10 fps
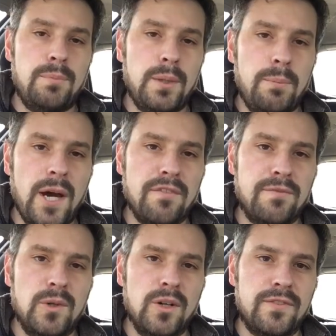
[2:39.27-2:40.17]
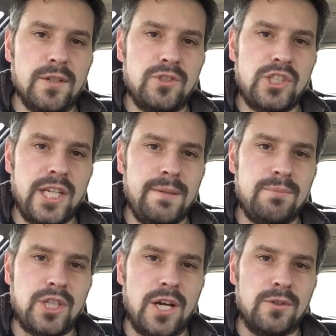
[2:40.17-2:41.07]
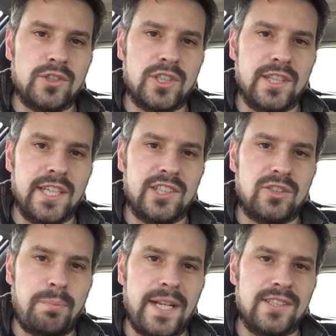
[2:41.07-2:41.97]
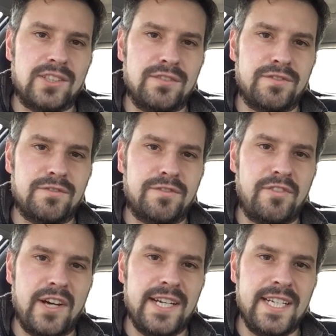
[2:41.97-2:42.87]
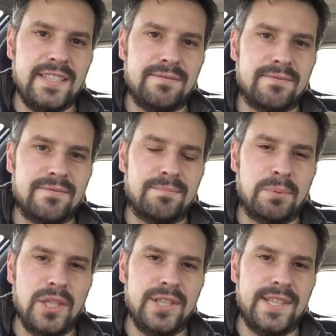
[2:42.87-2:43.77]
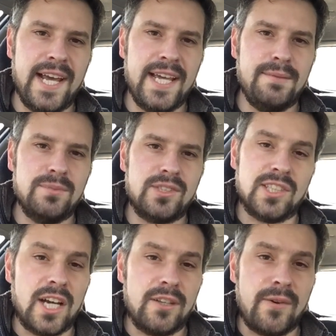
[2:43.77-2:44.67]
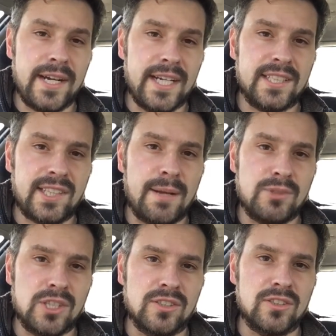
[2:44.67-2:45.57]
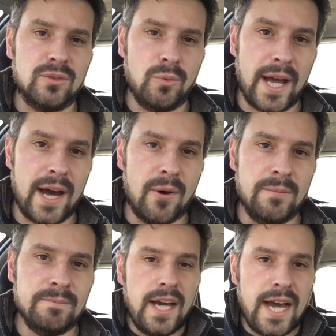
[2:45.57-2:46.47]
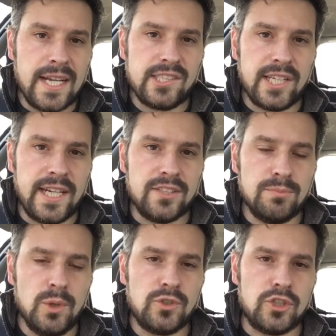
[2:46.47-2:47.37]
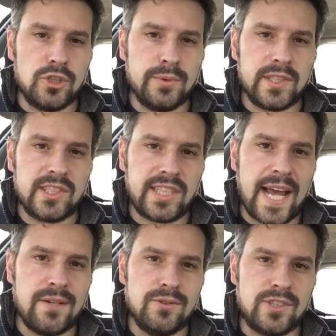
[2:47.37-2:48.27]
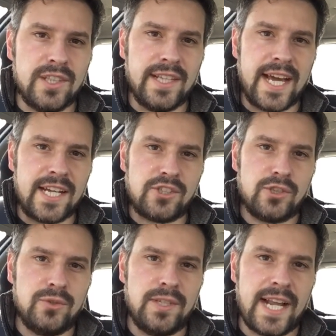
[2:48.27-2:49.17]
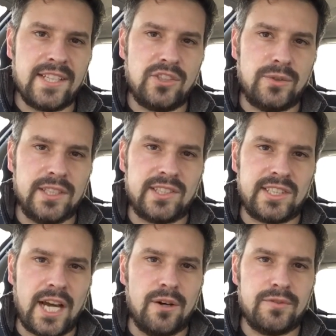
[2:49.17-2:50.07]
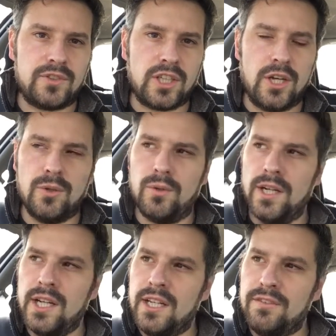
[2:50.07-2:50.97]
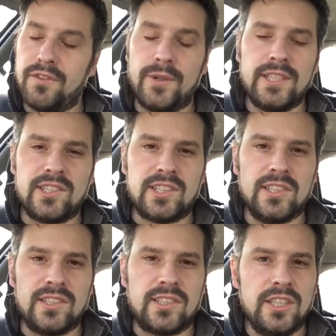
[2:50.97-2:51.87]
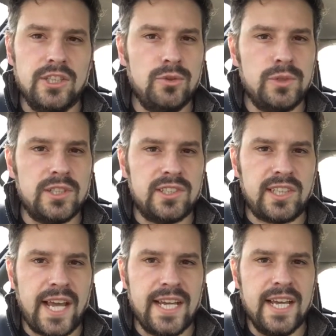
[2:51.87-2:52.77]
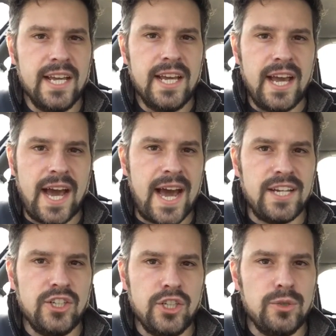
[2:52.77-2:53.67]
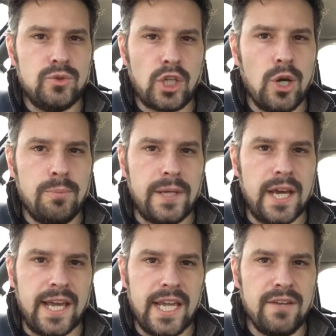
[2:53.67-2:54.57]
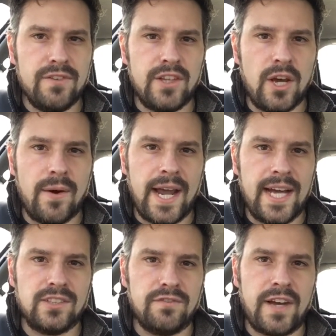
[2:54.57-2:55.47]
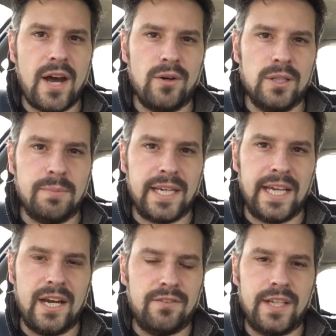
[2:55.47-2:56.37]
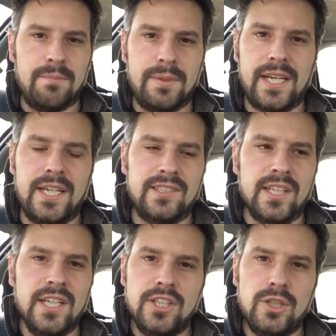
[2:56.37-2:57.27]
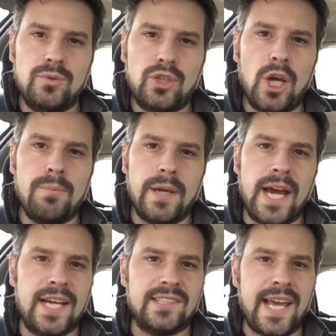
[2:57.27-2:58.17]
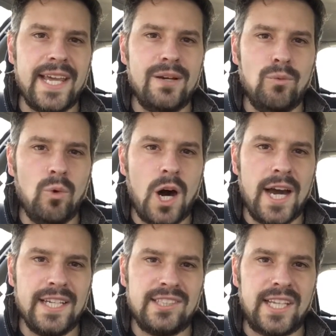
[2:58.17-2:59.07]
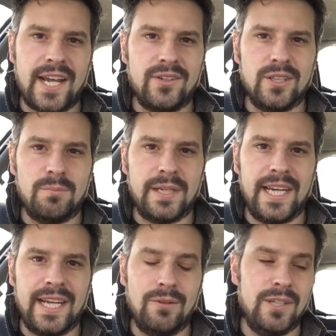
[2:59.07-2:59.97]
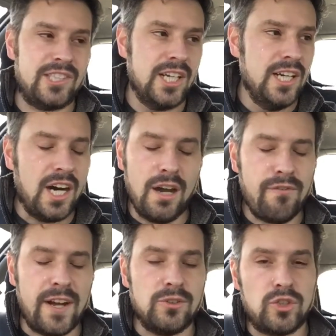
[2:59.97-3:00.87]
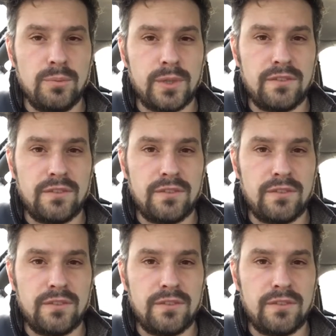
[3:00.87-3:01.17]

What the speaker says: But apart from all of those cheap jokes at the expense of funny bird names, are there any exceptions? Well, actually, it's more to do with the sound than the actual letter itself. So, for instance, you wouldn't say an utopia, even though it has a vowel at the beginning of it, because utopia has a Y sound at the beginning, which I found super